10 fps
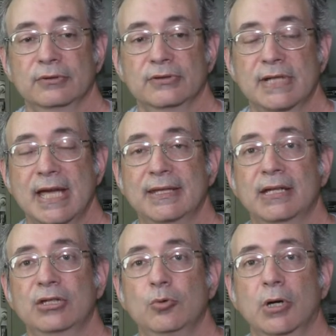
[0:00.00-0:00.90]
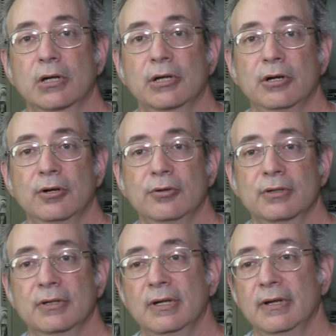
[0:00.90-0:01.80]
scan that QR
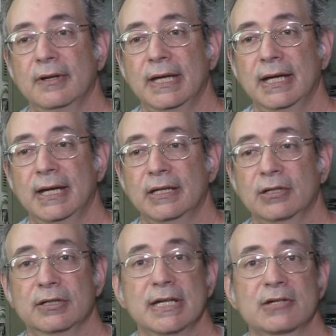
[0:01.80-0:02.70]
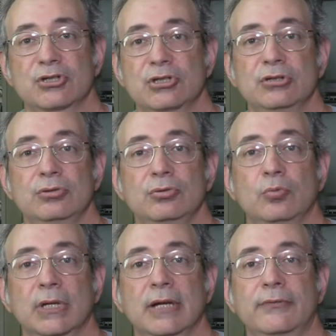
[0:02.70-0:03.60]
code, and it connects to
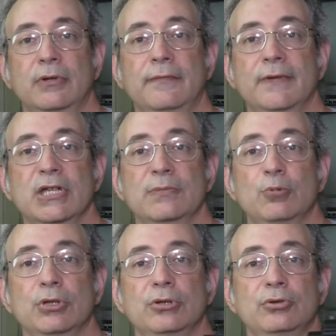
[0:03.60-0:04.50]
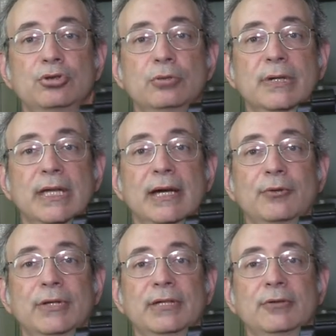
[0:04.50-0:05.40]
whatever Facebook, YouTube
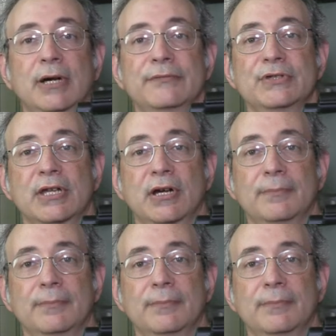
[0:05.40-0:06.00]
account that you have set